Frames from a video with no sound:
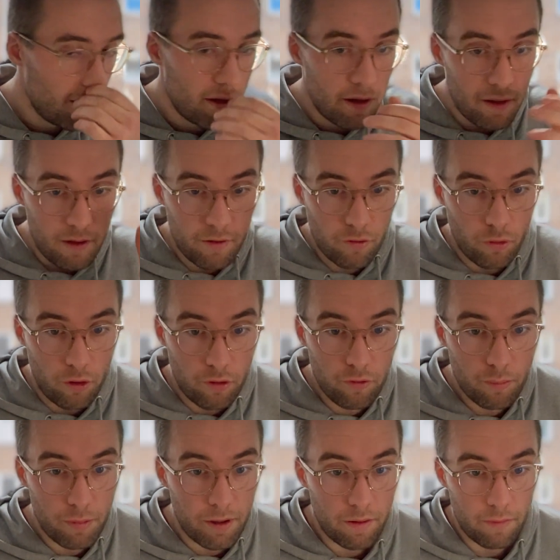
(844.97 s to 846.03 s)
this could also
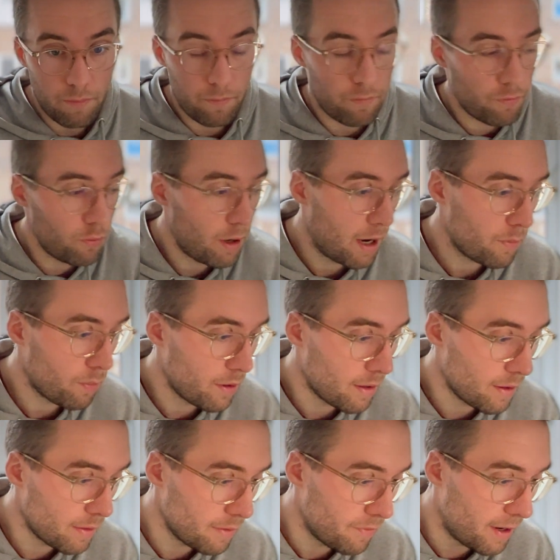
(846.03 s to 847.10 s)
be through hardware
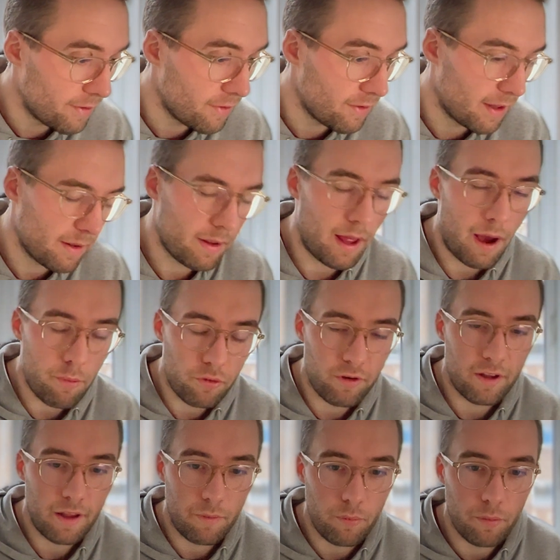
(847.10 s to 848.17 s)
devices. That I would say
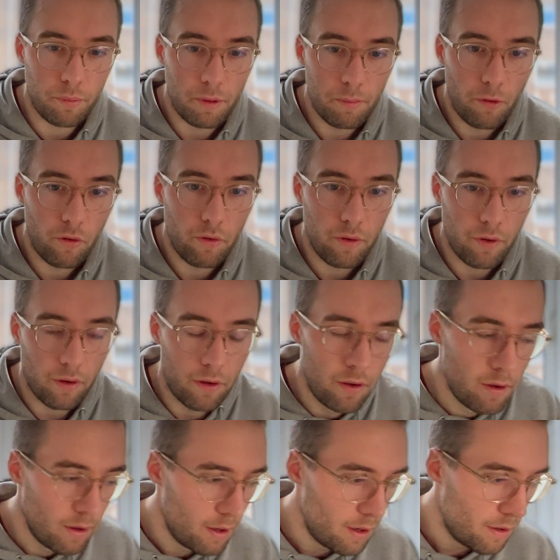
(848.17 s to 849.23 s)
that would be more
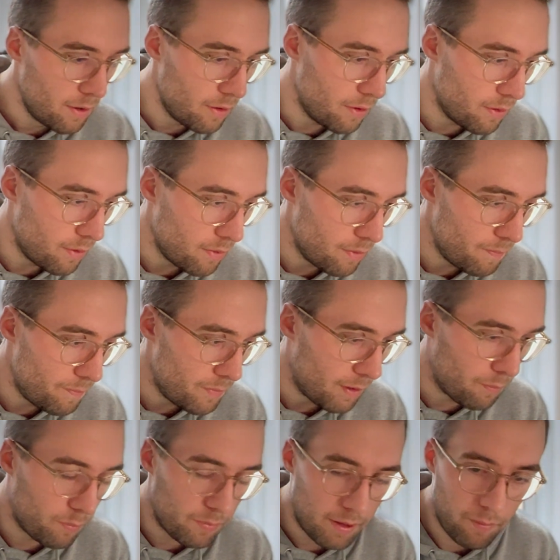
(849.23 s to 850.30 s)

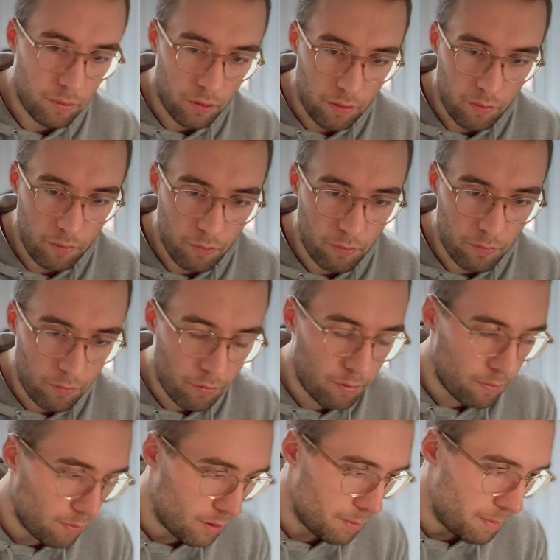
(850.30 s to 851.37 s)
that will
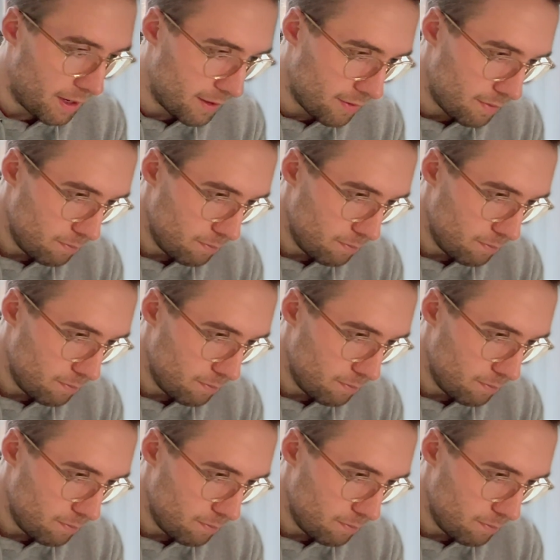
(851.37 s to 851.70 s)
demand